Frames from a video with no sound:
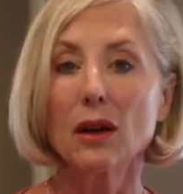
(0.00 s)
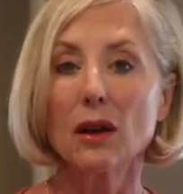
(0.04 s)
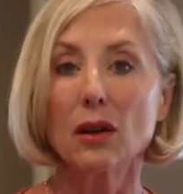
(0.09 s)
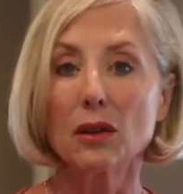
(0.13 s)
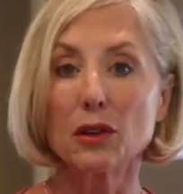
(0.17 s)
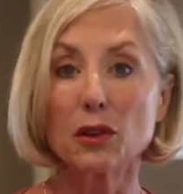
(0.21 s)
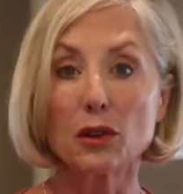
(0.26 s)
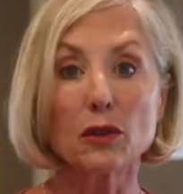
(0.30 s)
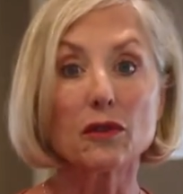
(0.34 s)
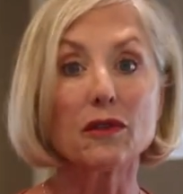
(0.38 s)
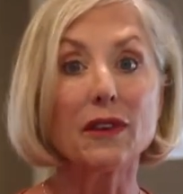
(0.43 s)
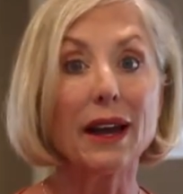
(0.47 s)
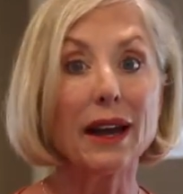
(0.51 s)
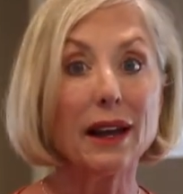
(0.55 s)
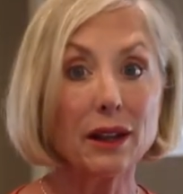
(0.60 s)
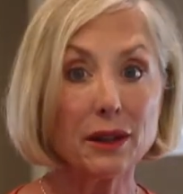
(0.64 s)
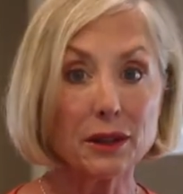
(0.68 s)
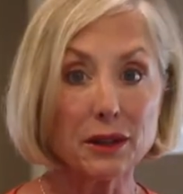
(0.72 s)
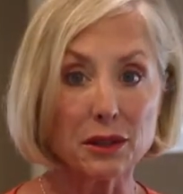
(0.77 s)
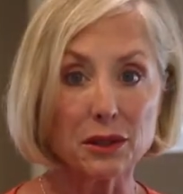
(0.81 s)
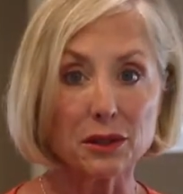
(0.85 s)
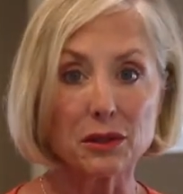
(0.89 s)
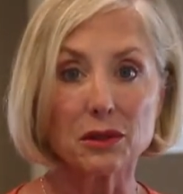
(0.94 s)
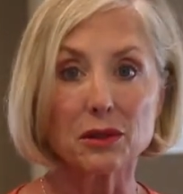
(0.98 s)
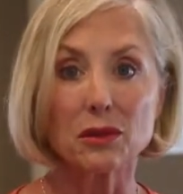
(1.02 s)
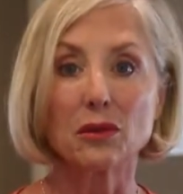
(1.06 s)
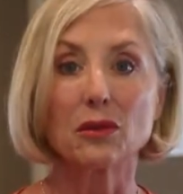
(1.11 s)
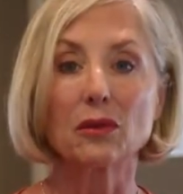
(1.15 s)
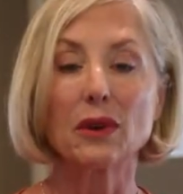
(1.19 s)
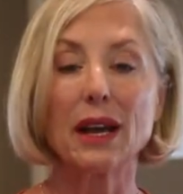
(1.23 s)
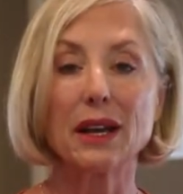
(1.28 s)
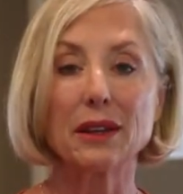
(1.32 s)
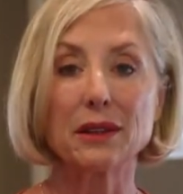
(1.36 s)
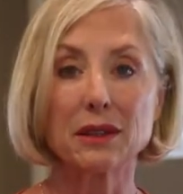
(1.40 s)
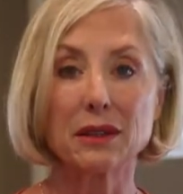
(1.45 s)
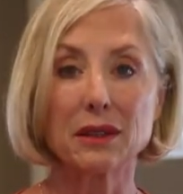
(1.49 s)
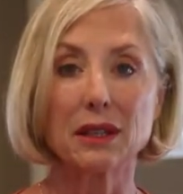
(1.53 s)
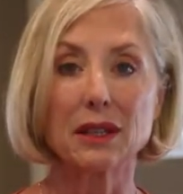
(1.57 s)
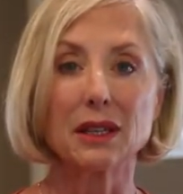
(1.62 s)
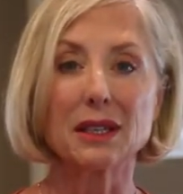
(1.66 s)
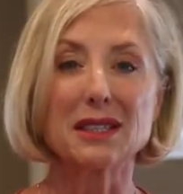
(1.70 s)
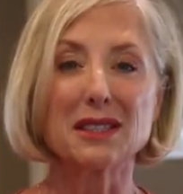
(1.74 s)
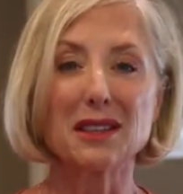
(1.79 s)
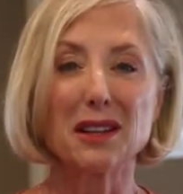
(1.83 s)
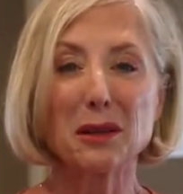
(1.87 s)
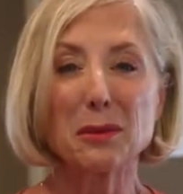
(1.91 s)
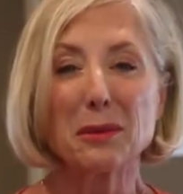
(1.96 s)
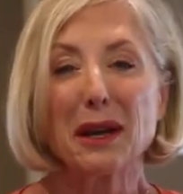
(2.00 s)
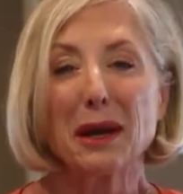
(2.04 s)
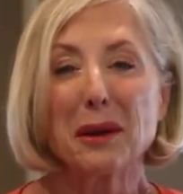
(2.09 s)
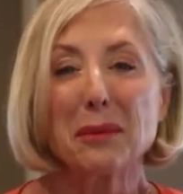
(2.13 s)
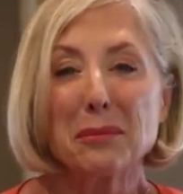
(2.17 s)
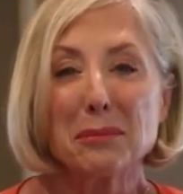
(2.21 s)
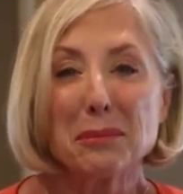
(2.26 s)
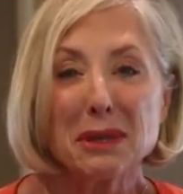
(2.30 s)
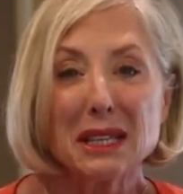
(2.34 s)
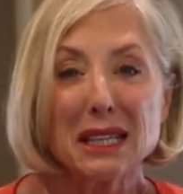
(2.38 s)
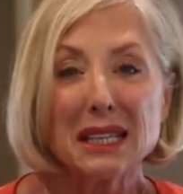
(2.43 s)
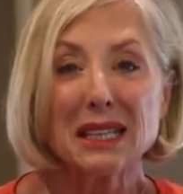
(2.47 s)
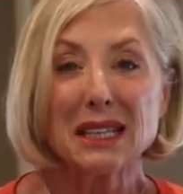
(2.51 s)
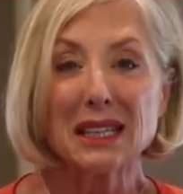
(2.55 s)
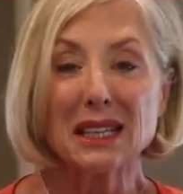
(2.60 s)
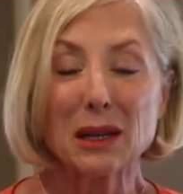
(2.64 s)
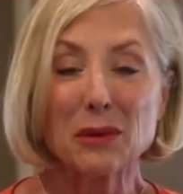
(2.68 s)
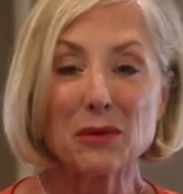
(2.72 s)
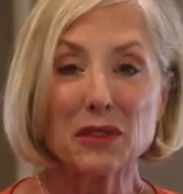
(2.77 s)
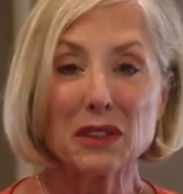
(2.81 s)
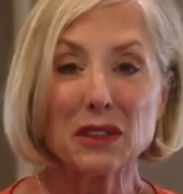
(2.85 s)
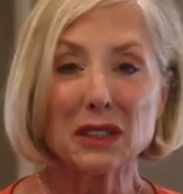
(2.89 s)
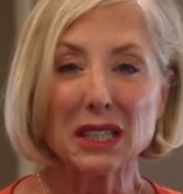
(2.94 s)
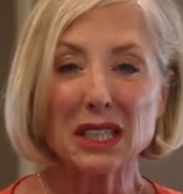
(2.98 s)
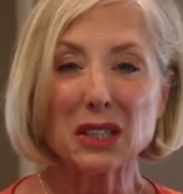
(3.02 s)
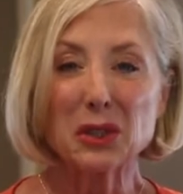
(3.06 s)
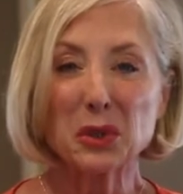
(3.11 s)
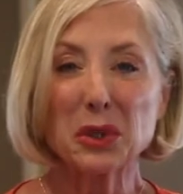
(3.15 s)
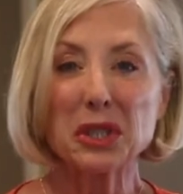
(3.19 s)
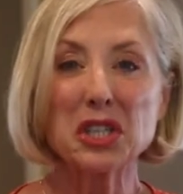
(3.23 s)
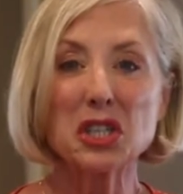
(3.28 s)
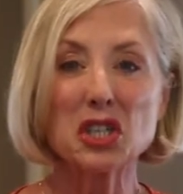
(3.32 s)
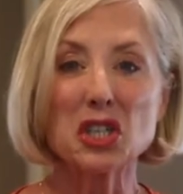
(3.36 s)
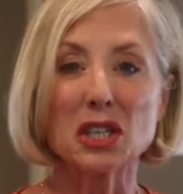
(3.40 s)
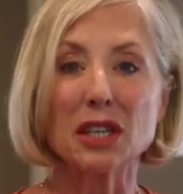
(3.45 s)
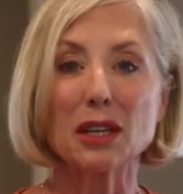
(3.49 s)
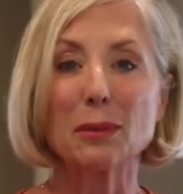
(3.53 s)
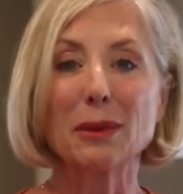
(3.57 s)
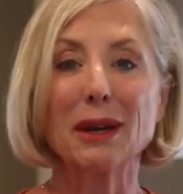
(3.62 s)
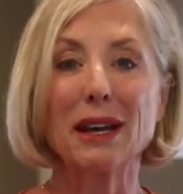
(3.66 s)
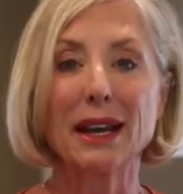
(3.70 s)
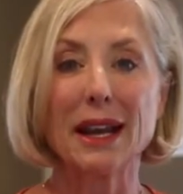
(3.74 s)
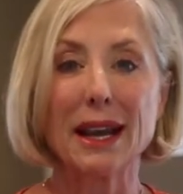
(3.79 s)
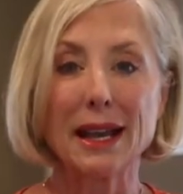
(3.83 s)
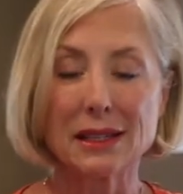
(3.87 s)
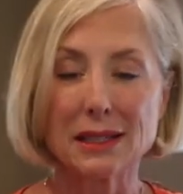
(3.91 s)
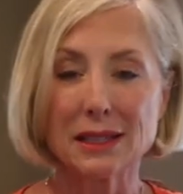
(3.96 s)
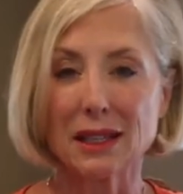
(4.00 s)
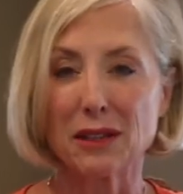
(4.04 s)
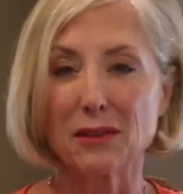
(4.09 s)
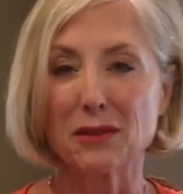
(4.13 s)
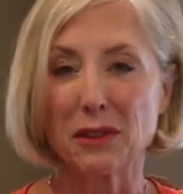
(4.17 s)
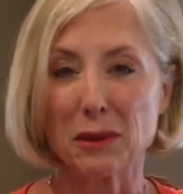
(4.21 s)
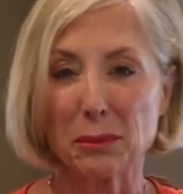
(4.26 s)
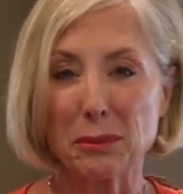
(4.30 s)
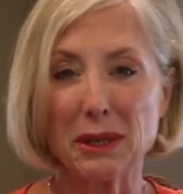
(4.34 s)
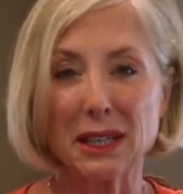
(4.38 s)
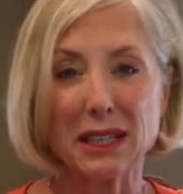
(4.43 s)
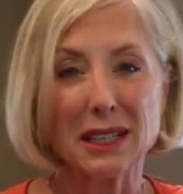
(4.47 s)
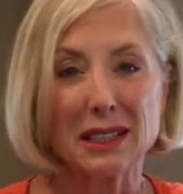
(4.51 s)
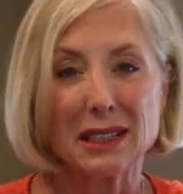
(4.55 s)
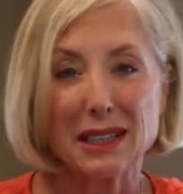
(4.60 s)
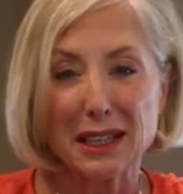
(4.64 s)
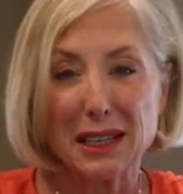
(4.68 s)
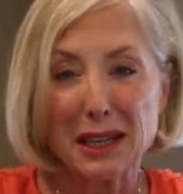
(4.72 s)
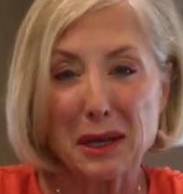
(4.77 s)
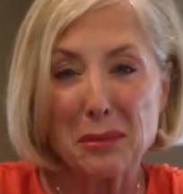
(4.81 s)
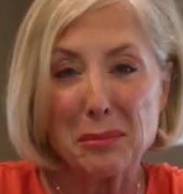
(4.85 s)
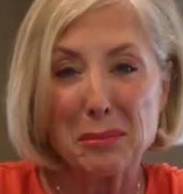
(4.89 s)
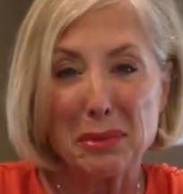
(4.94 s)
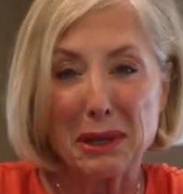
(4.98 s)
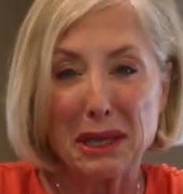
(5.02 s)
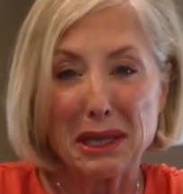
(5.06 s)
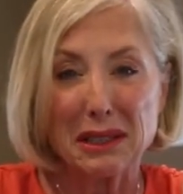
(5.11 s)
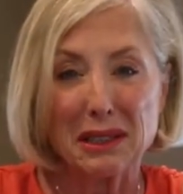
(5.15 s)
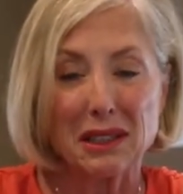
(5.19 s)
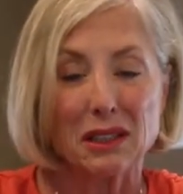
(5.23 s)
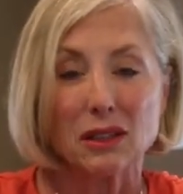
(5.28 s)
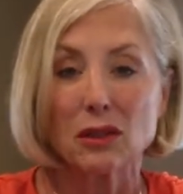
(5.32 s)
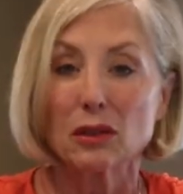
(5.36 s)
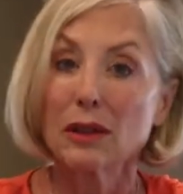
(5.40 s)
your value rather than it's all about me and I'm feeling cringy about asking for money like I'm begging.